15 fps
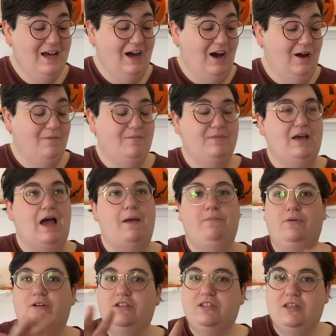Um, I
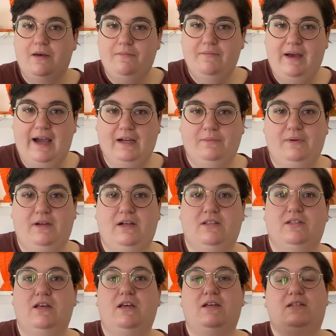put some back because
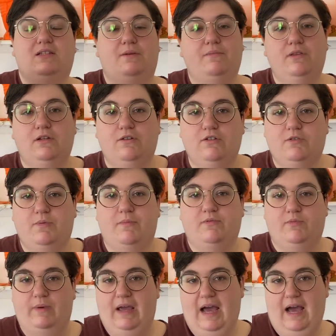some of the Goosebumps
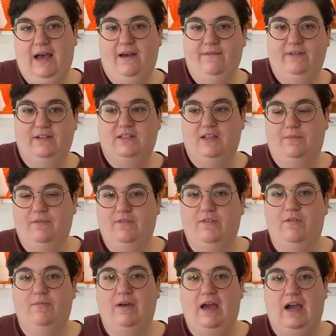we have and some of
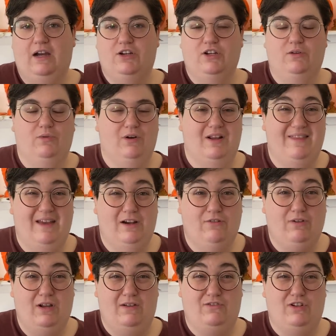them actually weren't in that
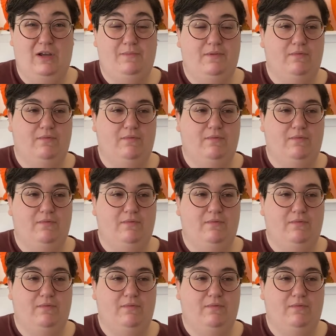great of shape.